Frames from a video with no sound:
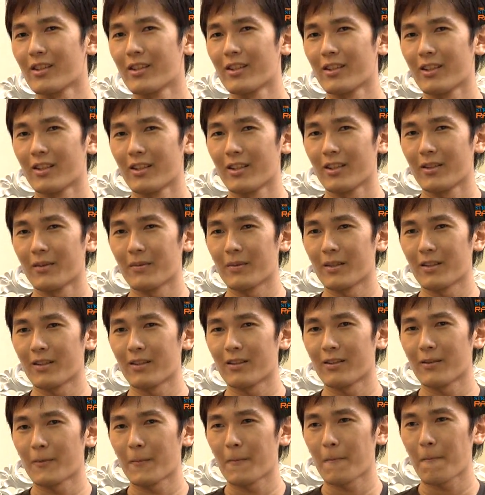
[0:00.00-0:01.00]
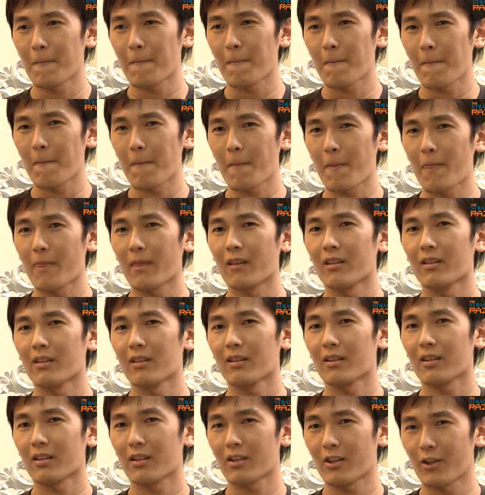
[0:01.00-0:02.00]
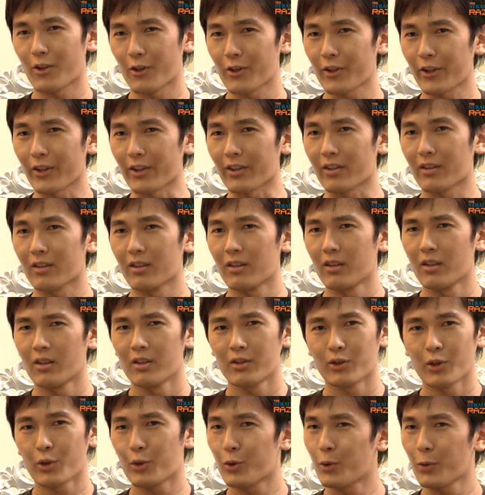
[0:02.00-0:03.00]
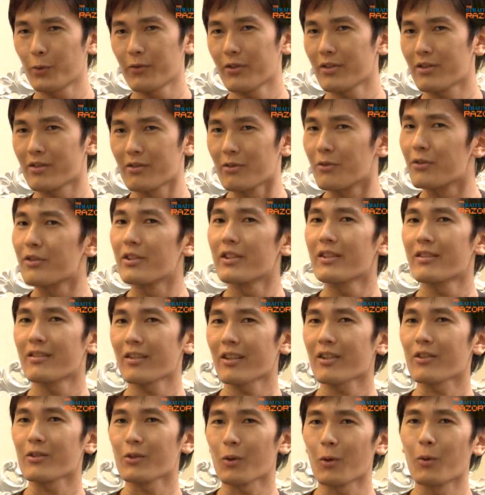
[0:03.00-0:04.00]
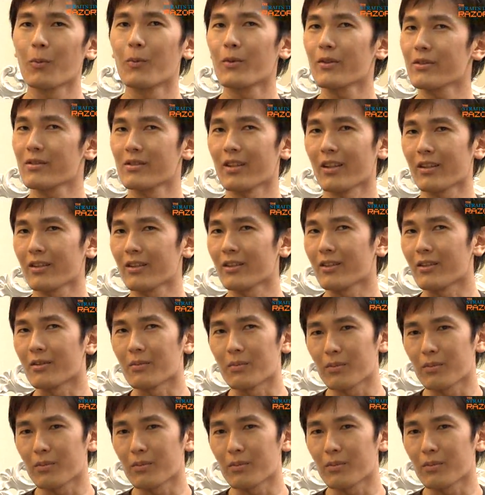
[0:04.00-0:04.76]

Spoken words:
Because everyone wants to know whether they can set up a shop. Correct. The truth is, it really takes almost nothing.